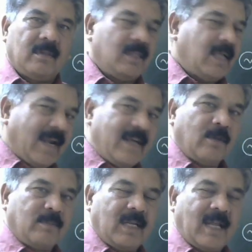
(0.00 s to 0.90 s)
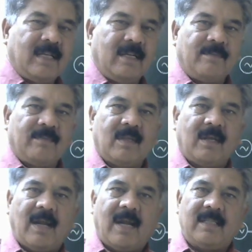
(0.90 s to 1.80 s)
the end of the line
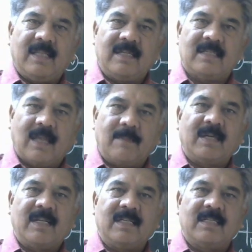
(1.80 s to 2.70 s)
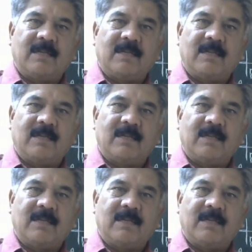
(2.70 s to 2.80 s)
and there is simultaneous